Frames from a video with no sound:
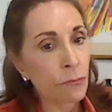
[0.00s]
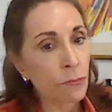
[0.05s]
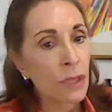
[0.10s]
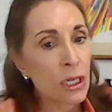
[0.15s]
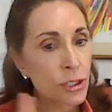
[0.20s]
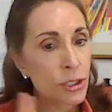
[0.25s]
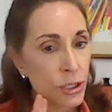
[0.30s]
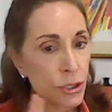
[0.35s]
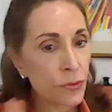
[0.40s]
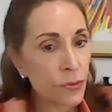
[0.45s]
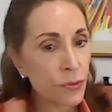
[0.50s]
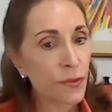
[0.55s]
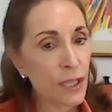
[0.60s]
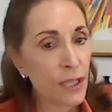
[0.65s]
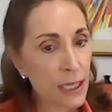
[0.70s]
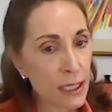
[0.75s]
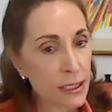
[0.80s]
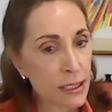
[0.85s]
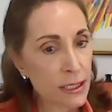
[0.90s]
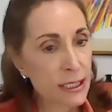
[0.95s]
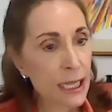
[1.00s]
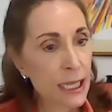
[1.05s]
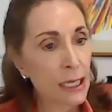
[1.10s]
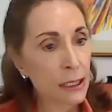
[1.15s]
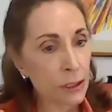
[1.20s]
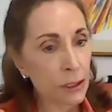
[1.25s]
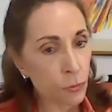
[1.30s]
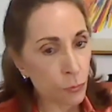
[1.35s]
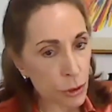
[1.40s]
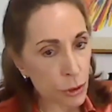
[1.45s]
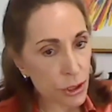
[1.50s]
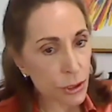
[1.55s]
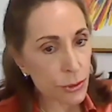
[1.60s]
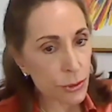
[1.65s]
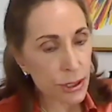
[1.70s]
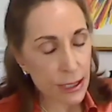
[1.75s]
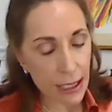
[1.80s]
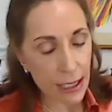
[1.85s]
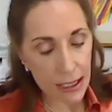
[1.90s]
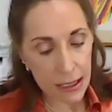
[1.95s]
Two things that can
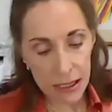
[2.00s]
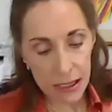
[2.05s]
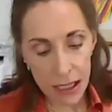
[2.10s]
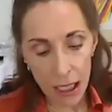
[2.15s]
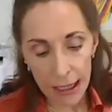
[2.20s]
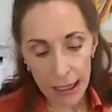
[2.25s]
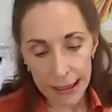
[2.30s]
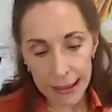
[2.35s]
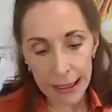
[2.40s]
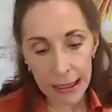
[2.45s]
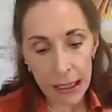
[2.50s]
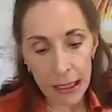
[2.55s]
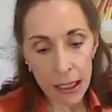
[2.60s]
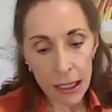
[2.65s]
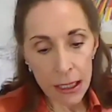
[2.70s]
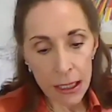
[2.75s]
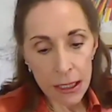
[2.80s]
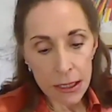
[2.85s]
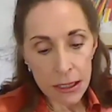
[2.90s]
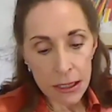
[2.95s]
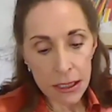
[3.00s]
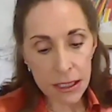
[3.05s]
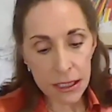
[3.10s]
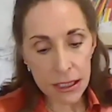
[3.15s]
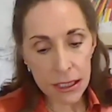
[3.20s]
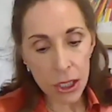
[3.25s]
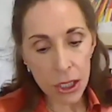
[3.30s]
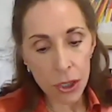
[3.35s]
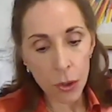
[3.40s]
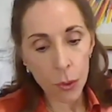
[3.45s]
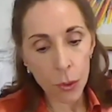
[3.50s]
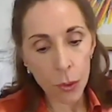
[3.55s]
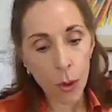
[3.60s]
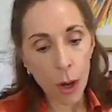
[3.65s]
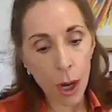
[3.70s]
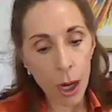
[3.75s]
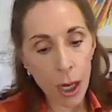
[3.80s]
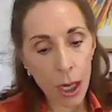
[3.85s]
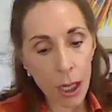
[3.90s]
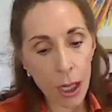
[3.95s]
reduce anxiety. So
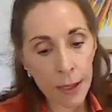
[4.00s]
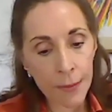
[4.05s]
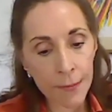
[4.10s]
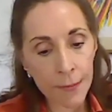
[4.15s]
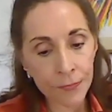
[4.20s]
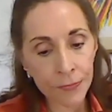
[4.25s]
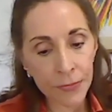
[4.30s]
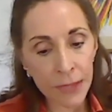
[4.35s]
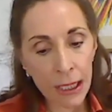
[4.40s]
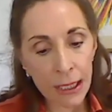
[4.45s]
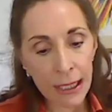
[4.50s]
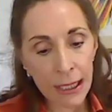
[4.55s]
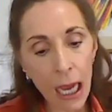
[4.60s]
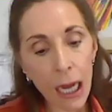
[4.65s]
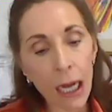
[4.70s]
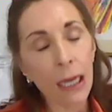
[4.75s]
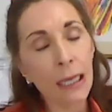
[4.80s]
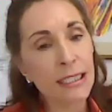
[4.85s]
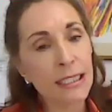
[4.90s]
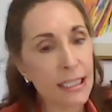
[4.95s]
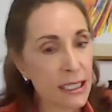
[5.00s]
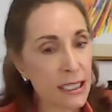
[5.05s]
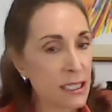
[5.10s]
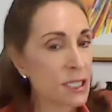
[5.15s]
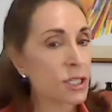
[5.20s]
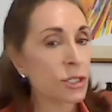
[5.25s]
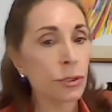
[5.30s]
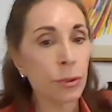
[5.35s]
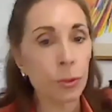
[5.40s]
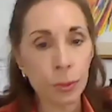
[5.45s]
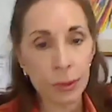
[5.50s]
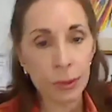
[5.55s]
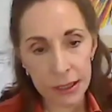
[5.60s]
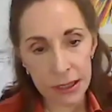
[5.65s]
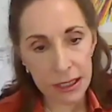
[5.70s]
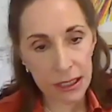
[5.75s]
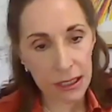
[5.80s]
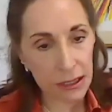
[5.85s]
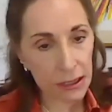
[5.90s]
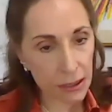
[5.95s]
yeah, it's easier when you're
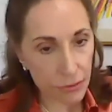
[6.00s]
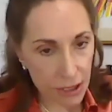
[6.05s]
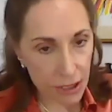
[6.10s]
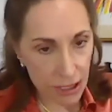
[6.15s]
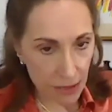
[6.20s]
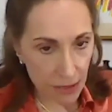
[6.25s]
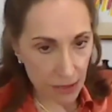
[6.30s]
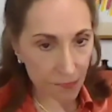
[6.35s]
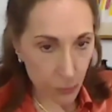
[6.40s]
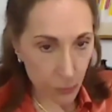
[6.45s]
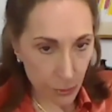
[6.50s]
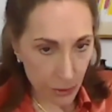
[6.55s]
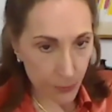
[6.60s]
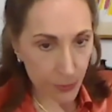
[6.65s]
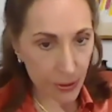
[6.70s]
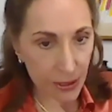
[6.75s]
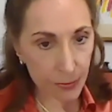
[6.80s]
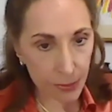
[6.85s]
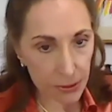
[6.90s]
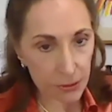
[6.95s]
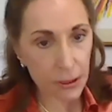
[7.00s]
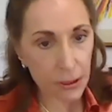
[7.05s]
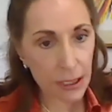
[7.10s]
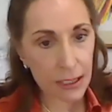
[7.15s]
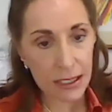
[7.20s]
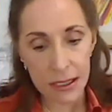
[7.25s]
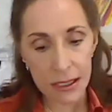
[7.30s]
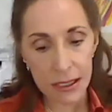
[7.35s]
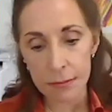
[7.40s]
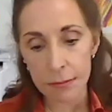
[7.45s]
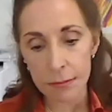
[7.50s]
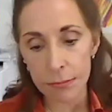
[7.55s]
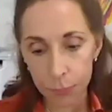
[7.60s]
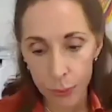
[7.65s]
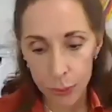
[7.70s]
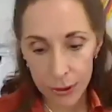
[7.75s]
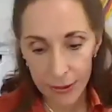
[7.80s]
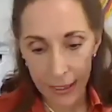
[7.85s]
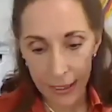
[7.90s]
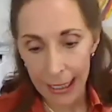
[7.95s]
dealing with self-aware people. Let's
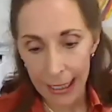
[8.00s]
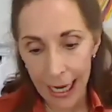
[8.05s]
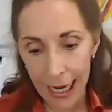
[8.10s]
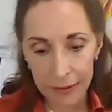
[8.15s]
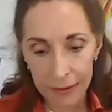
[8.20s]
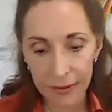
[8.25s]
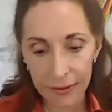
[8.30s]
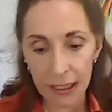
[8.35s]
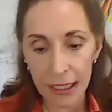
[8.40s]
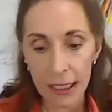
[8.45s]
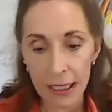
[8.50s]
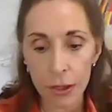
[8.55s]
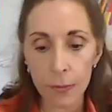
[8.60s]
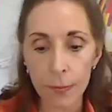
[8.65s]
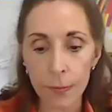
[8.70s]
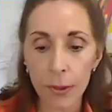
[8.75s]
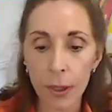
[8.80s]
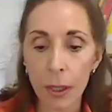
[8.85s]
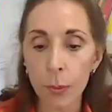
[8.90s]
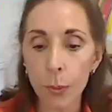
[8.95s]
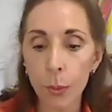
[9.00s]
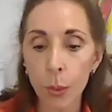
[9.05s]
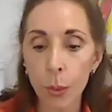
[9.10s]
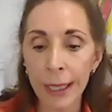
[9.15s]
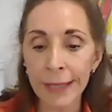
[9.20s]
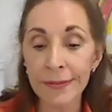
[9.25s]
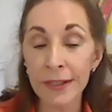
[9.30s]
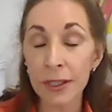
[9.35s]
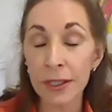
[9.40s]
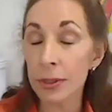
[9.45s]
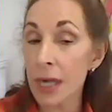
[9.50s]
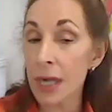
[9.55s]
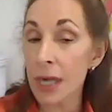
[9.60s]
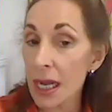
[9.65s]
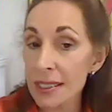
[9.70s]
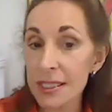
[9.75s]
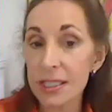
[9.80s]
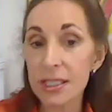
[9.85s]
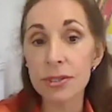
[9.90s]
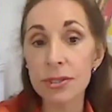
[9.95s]
put that out there. But when they're not
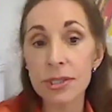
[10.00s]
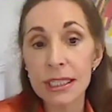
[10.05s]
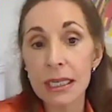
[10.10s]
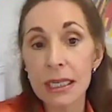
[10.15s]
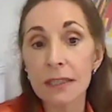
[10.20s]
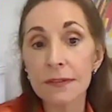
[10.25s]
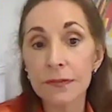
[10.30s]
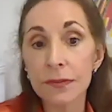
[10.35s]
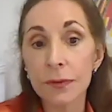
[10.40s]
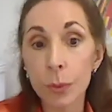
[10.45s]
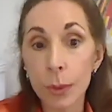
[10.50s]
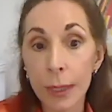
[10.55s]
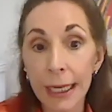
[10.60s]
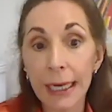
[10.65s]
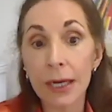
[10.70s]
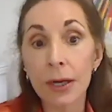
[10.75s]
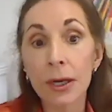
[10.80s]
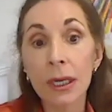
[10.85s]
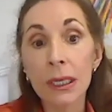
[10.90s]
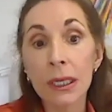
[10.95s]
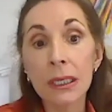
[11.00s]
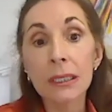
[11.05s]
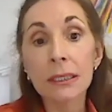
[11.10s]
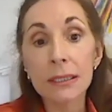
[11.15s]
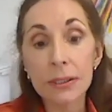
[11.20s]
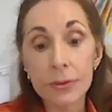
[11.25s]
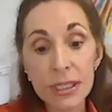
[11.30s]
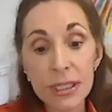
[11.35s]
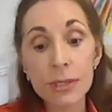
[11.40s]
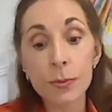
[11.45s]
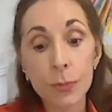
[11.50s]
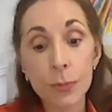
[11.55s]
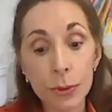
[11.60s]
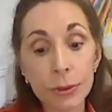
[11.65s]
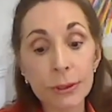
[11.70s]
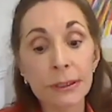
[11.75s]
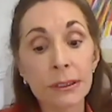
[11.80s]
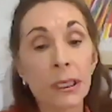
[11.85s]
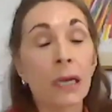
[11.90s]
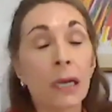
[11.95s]
so self-aware, there is a
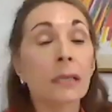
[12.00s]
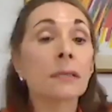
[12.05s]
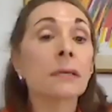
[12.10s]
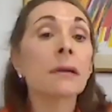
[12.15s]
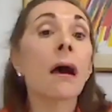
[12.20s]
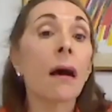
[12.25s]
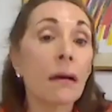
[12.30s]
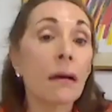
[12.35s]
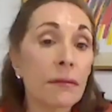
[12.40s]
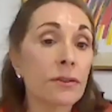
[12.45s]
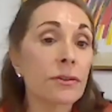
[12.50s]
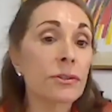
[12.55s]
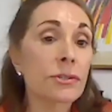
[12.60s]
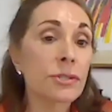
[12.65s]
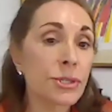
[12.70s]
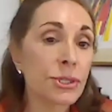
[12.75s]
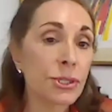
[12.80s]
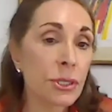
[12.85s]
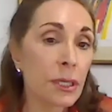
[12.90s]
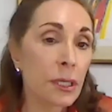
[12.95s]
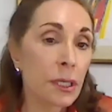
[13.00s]
burden on others